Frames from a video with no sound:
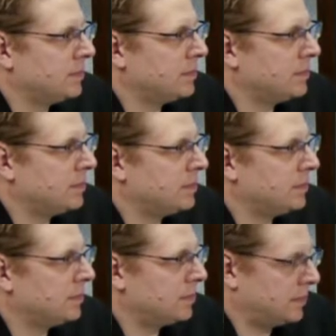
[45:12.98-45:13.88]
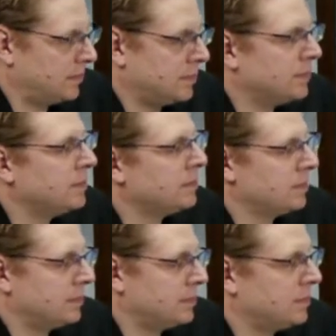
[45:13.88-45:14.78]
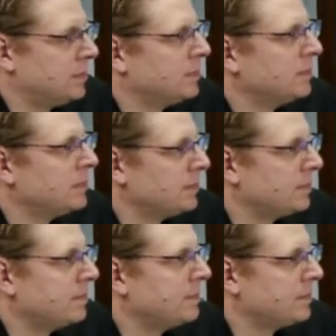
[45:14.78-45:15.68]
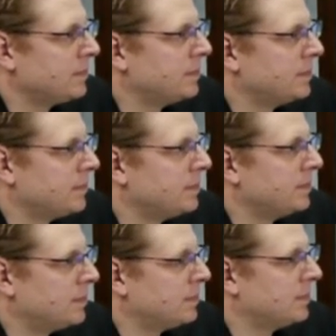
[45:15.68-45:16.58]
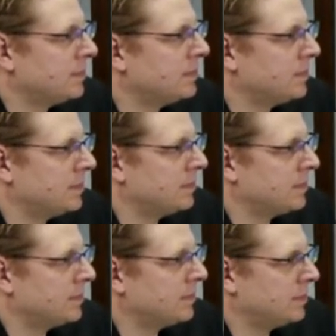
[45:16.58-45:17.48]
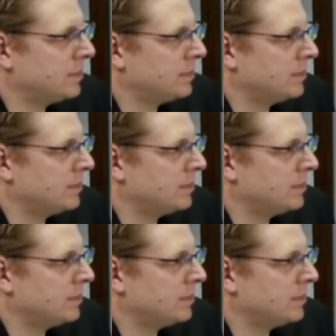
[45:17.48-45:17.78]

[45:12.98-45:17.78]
(not speaking)